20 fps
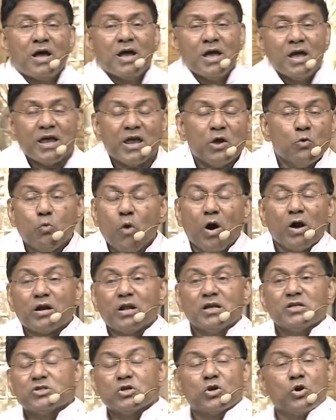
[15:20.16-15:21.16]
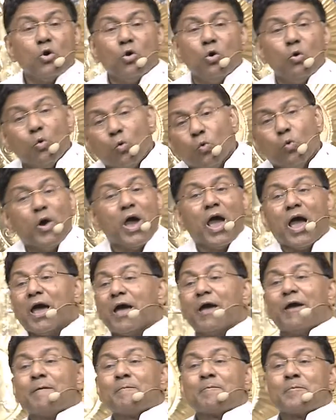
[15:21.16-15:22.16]
He wanted to go
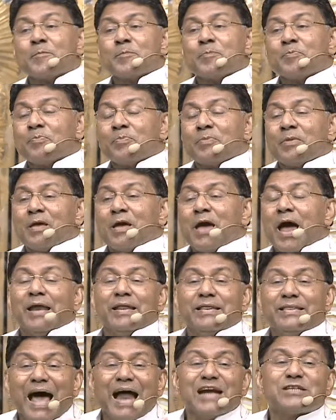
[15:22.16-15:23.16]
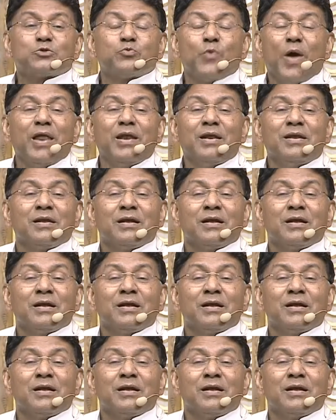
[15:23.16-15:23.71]
away. And that's when